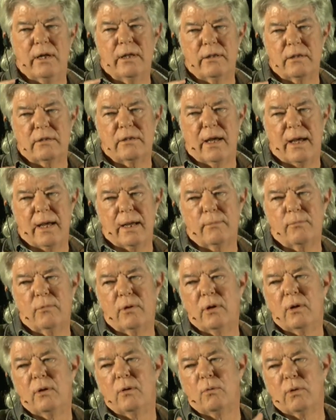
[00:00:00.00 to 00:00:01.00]
of the time
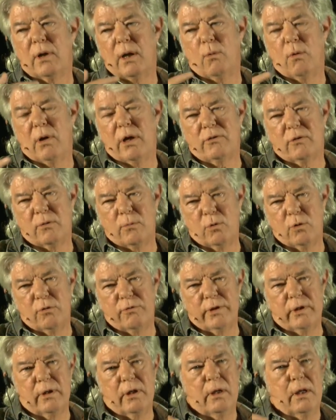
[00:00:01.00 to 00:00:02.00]
when I watch a
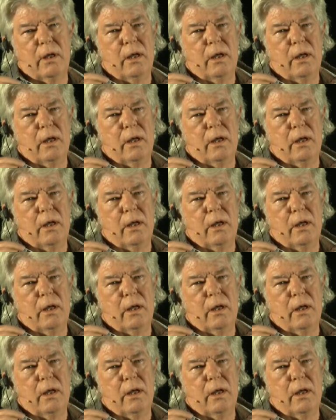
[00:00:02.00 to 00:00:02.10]
movie,